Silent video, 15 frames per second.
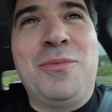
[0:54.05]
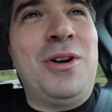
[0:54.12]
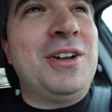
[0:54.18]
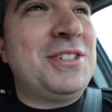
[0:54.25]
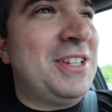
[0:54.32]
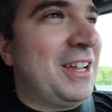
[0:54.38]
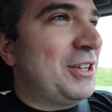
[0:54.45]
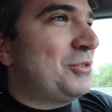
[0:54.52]
We're all
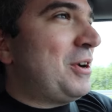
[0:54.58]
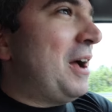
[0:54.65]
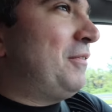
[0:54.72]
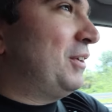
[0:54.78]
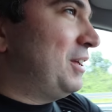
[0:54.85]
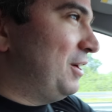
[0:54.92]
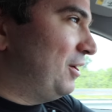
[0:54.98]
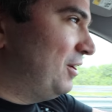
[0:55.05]
sitting in
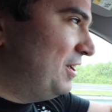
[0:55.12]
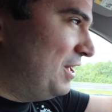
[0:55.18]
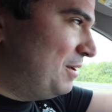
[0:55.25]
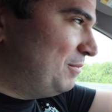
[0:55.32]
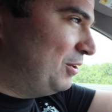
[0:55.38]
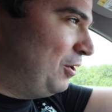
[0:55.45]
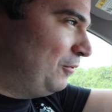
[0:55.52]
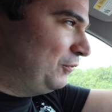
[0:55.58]
traffic here,
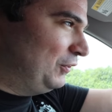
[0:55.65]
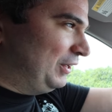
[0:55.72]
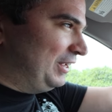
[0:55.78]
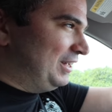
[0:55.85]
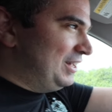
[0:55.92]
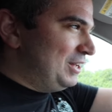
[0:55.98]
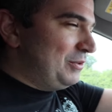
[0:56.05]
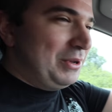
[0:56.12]
but hopefully